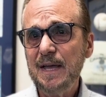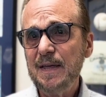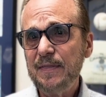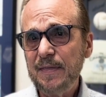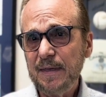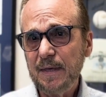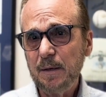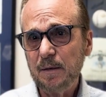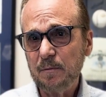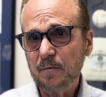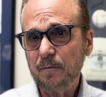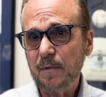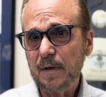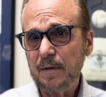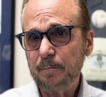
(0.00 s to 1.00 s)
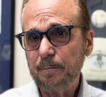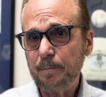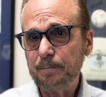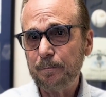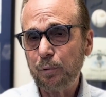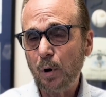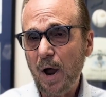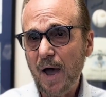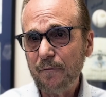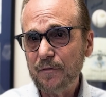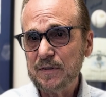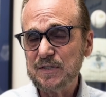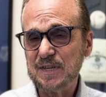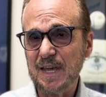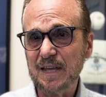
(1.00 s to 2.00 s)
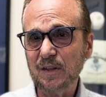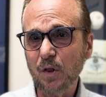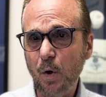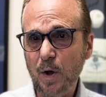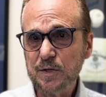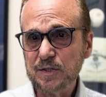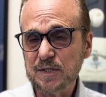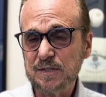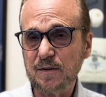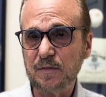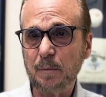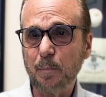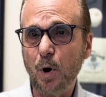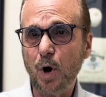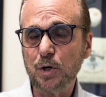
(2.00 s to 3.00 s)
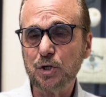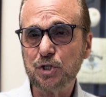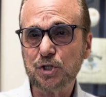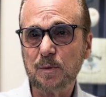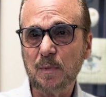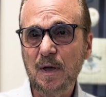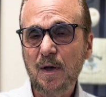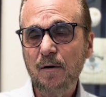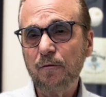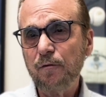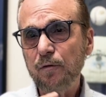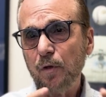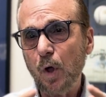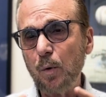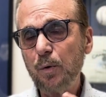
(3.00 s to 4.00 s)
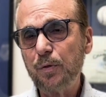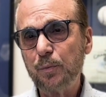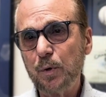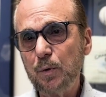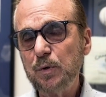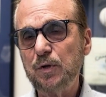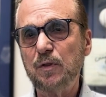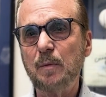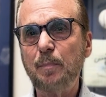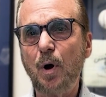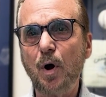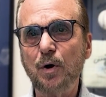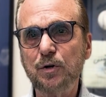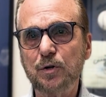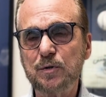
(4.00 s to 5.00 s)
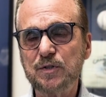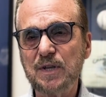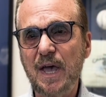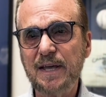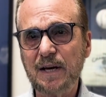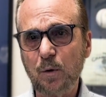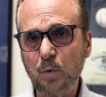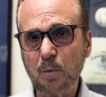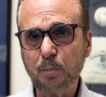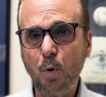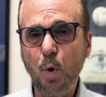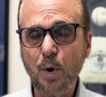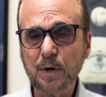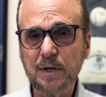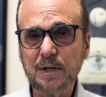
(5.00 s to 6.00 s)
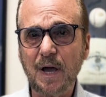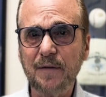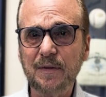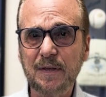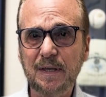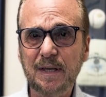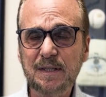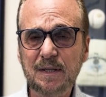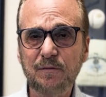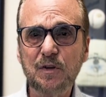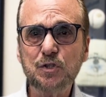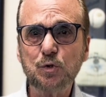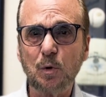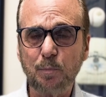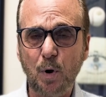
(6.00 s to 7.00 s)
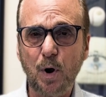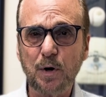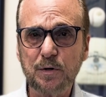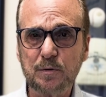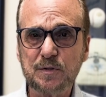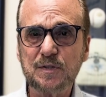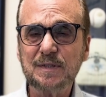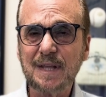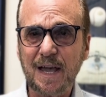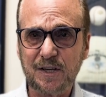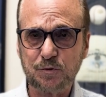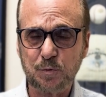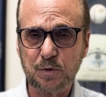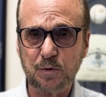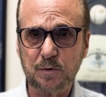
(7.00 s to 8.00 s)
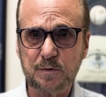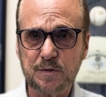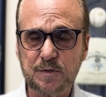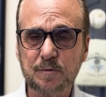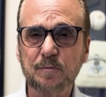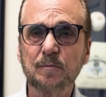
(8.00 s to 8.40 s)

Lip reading: the profits and losses of the partnership flow through to the partners and are reported on the individual partners' tax returns.